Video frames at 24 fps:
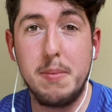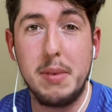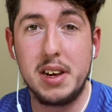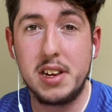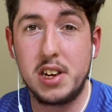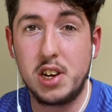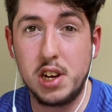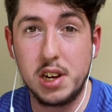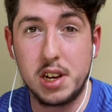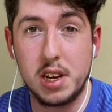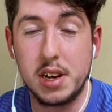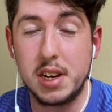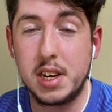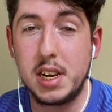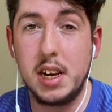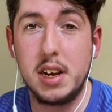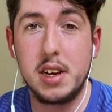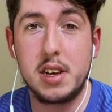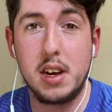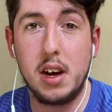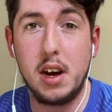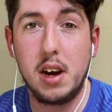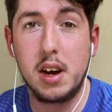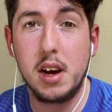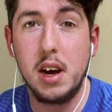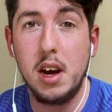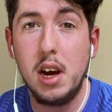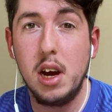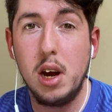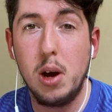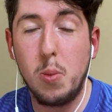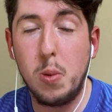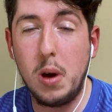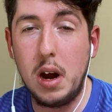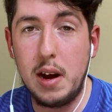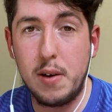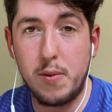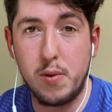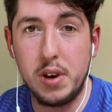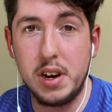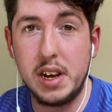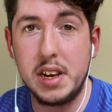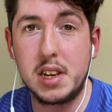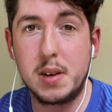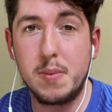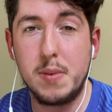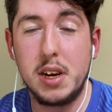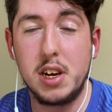message us on TikTok, whatever it
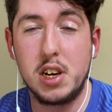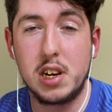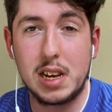needs to be.